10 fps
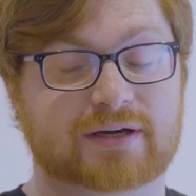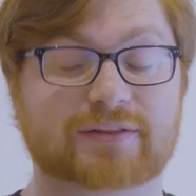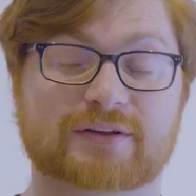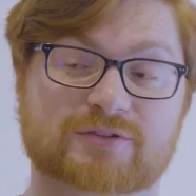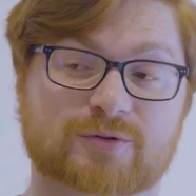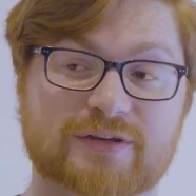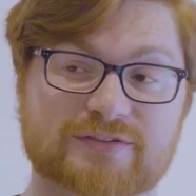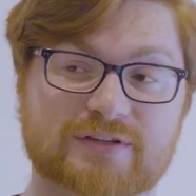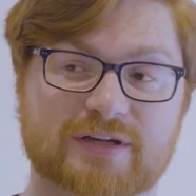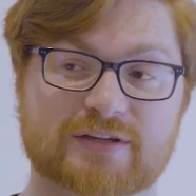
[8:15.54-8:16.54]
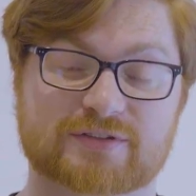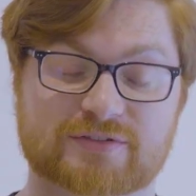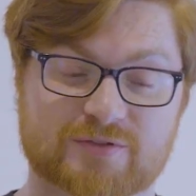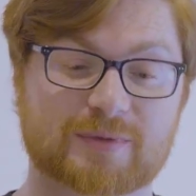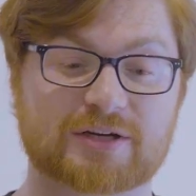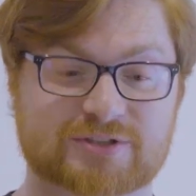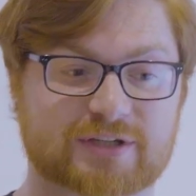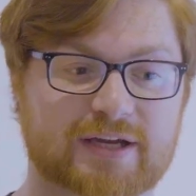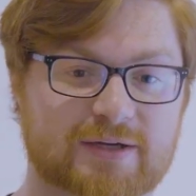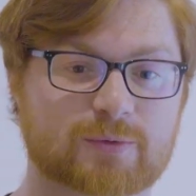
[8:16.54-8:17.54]
I think it's crazy because, as you
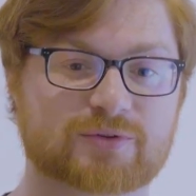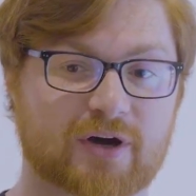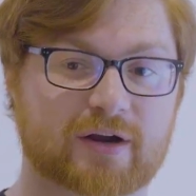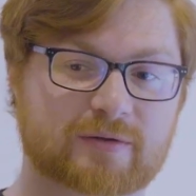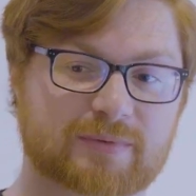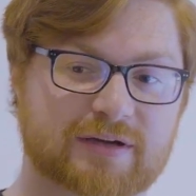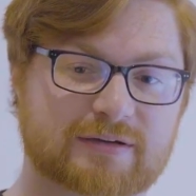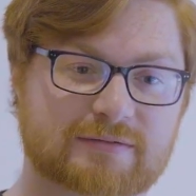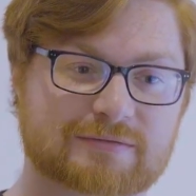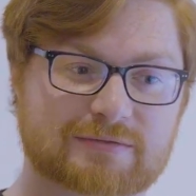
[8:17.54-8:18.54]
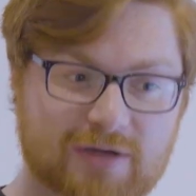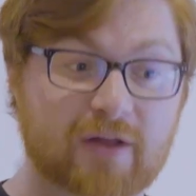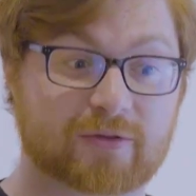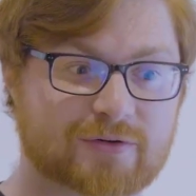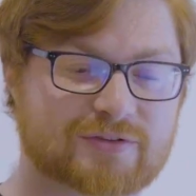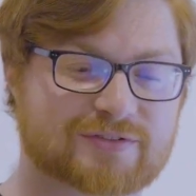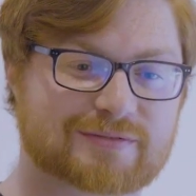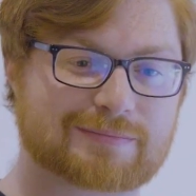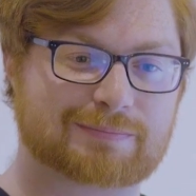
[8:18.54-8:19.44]
mentioned, hey, it was audited by others,